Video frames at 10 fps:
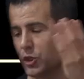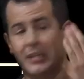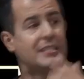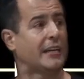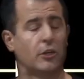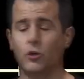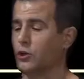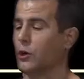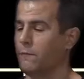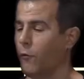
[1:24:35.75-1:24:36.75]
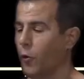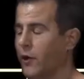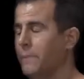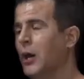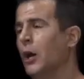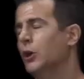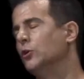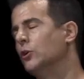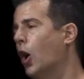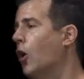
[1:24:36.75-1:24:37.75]
actually a technical term for them.
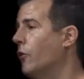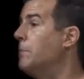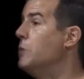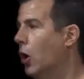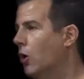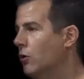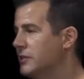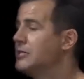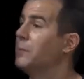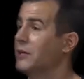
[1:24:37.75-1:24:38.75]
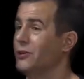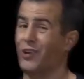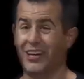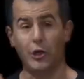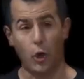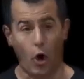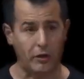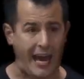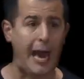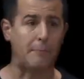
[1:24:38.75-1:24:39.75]
You can call them null. It's typically written in
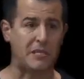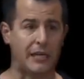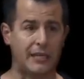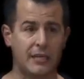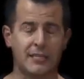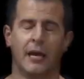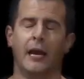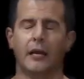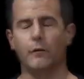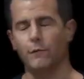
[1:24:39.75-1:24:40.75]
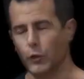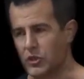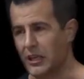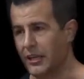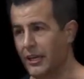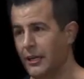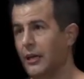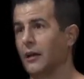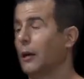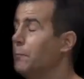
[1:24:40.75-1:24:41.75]
all caps like this. Confusingly,
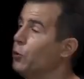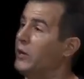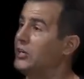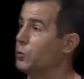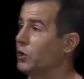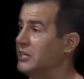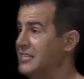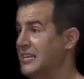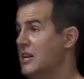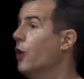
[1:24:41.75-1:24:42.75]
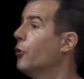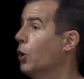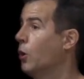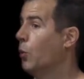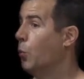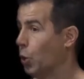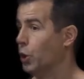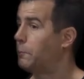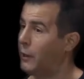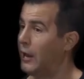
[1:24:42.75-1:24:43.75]
in a couple weeks, we're going to see another
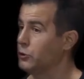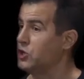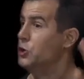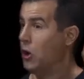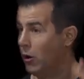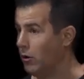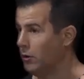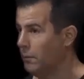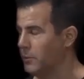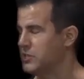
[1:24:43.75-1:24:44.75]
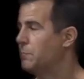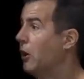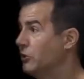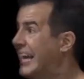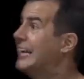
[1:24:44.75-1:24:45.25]
word pronounced null, but spelled